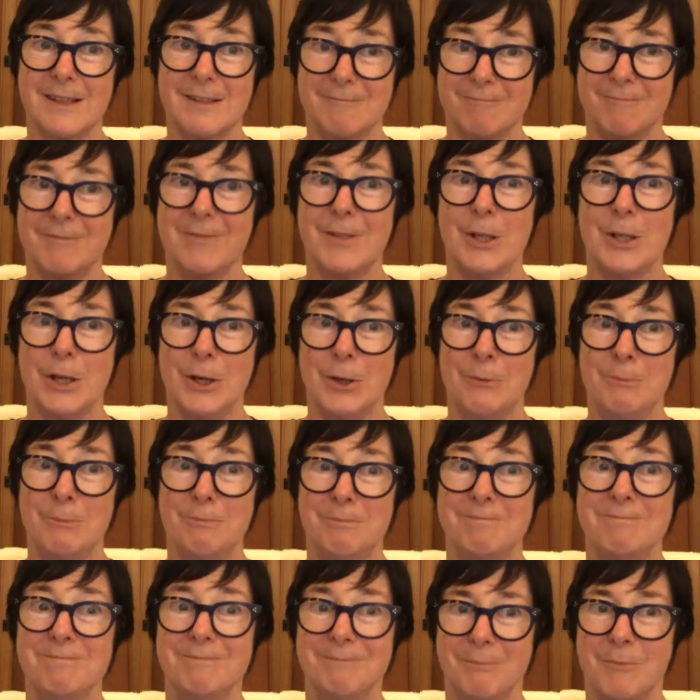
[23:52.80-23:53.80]
you know,
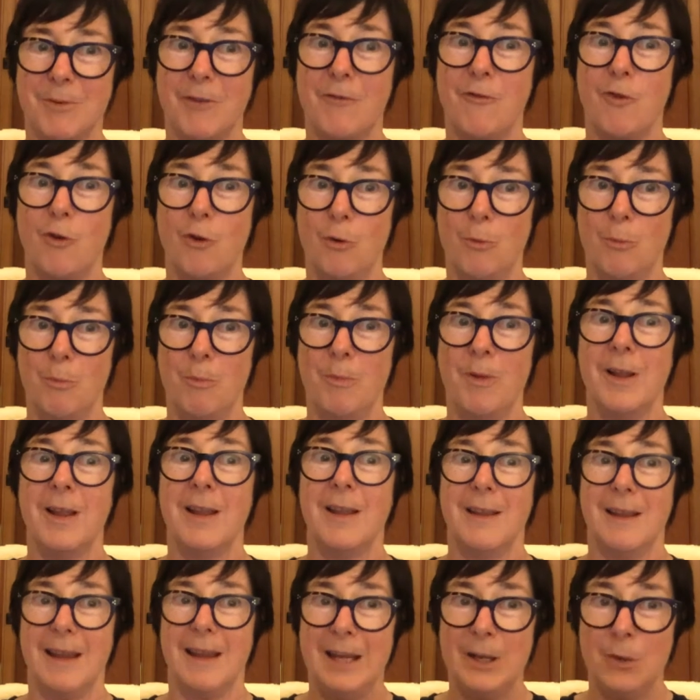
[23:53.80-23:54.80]
perform
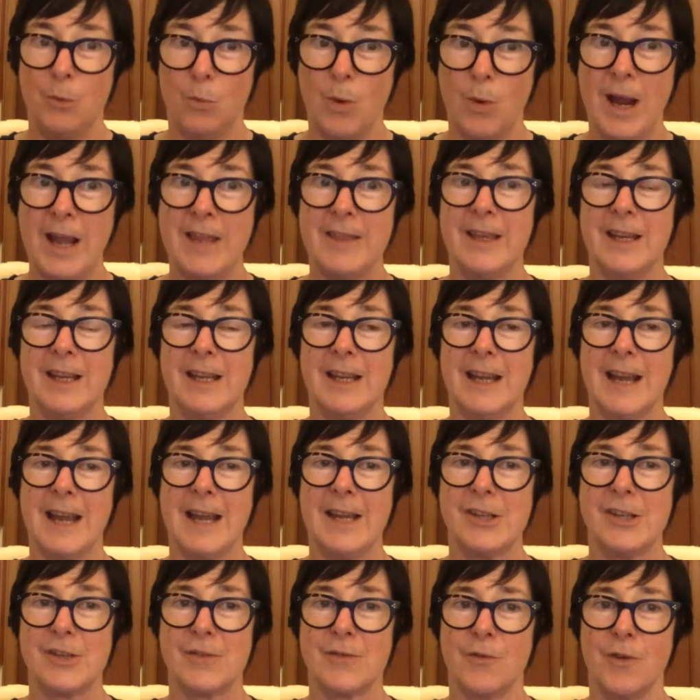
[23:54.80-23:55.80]
in a way that
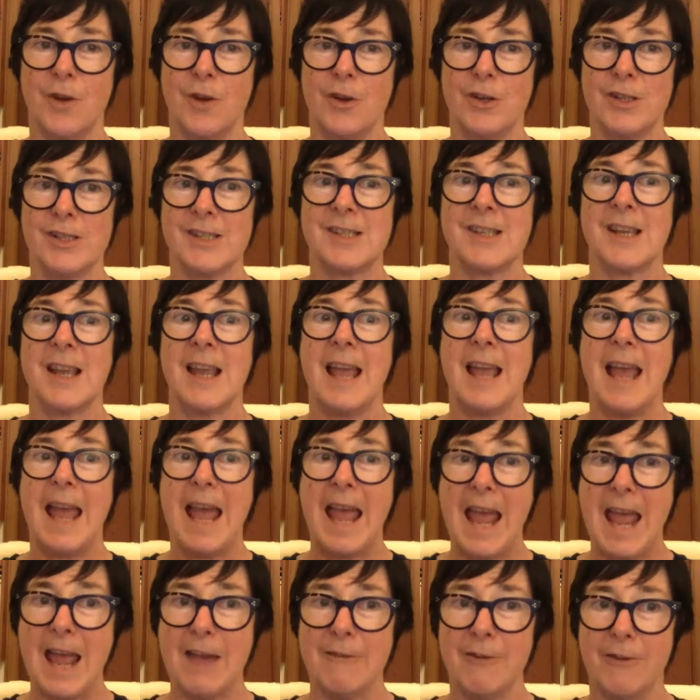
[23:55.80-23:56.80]
engaged voters,
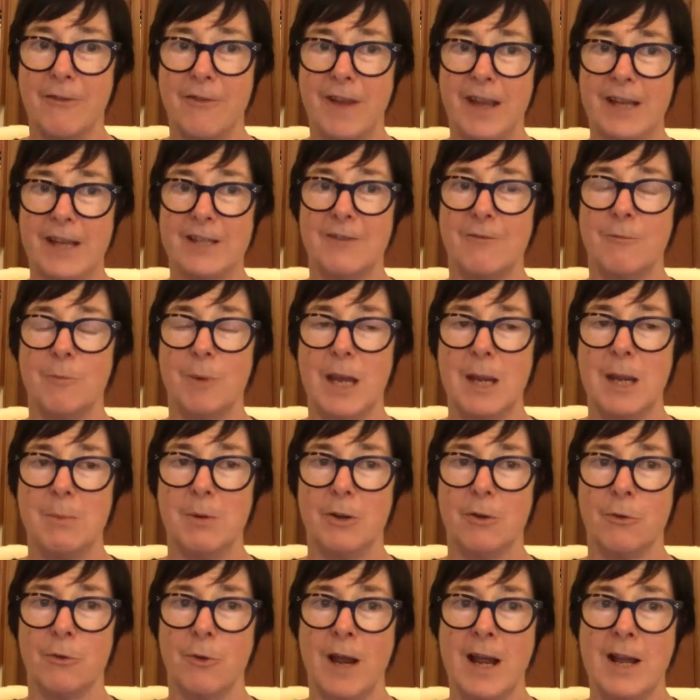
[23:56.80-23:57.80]
have effective
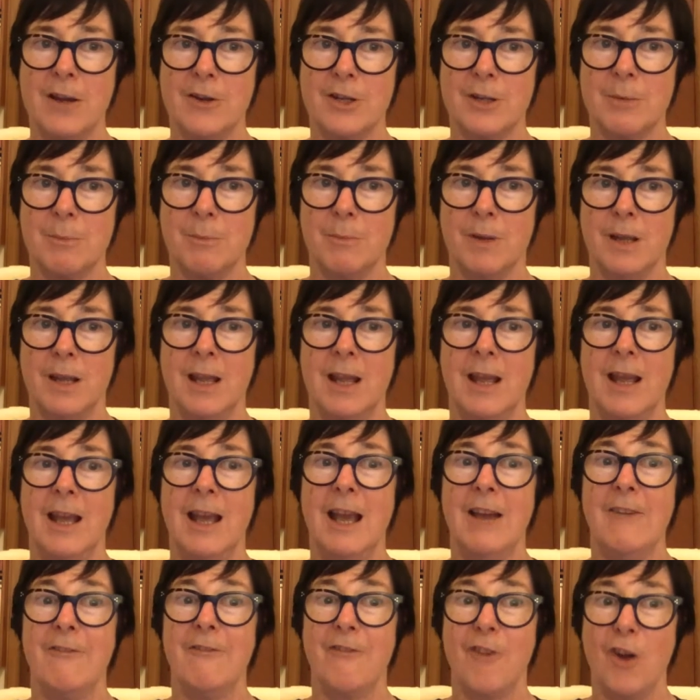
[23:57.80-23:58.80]
people around him,
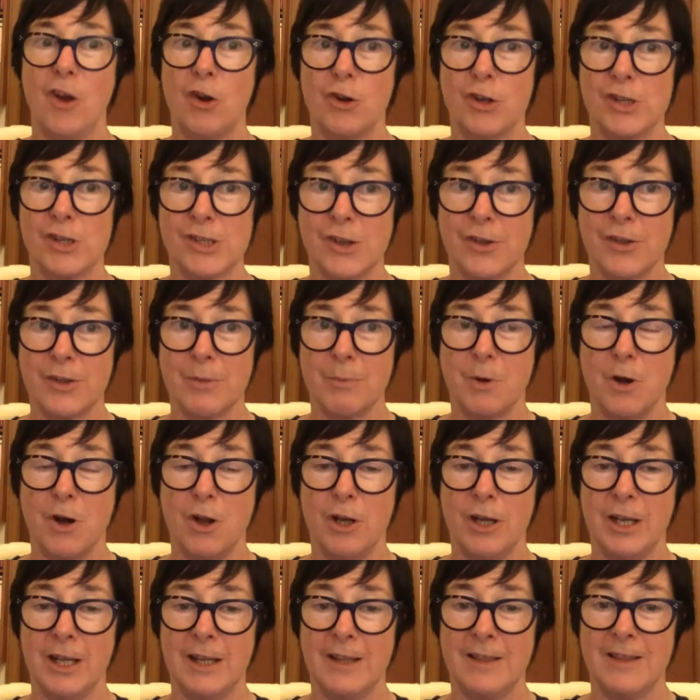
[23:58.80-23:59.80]
focus on the
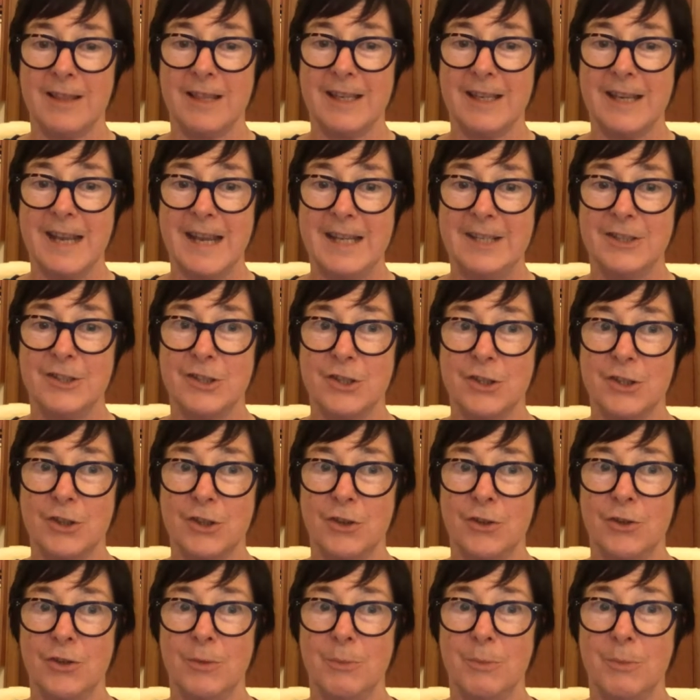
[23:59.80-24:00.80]
polling that needed
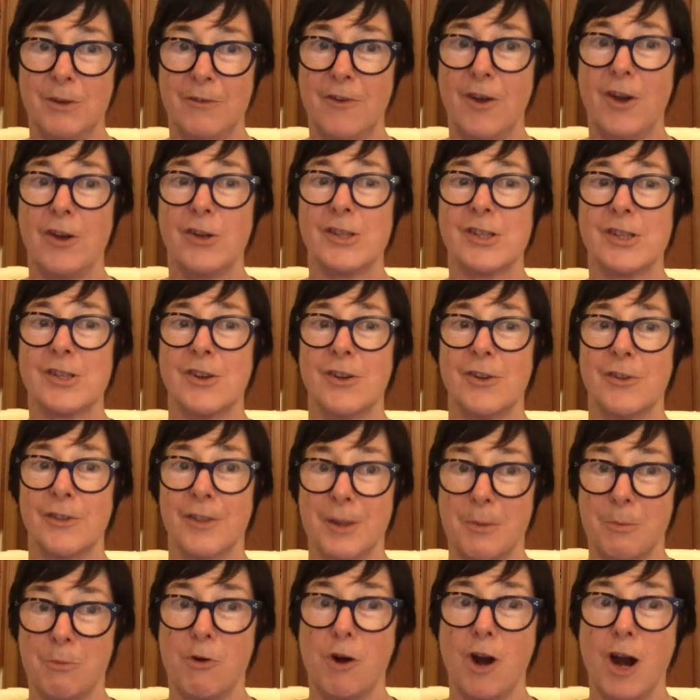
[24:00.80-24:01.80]
to be focused on,
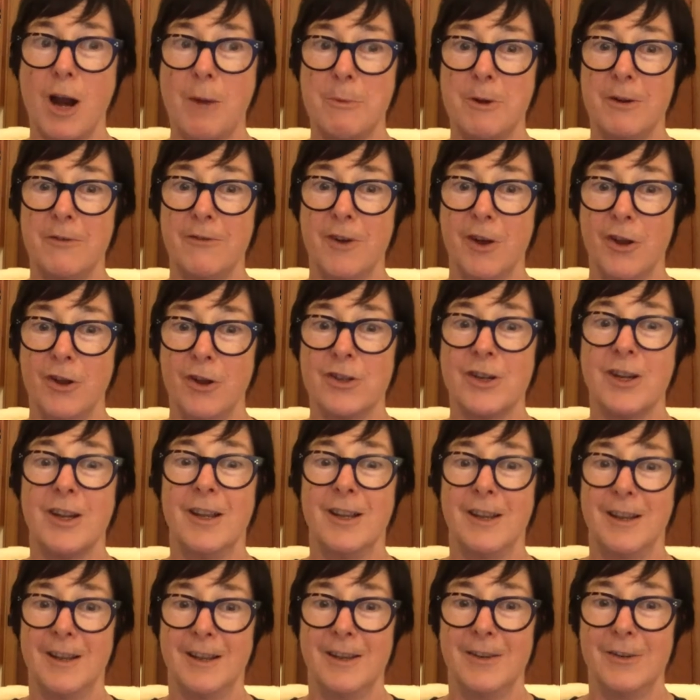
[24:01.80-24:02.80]
the primary vote,
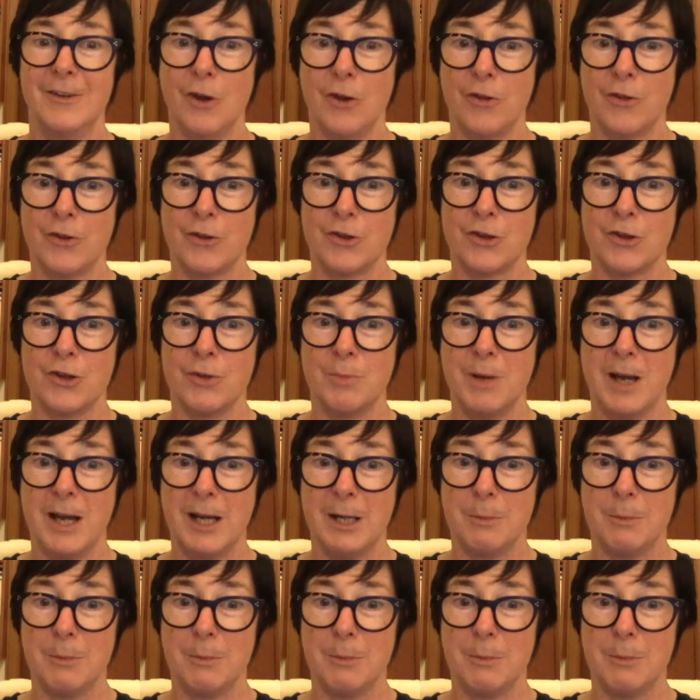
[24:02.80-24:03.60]
not the two-party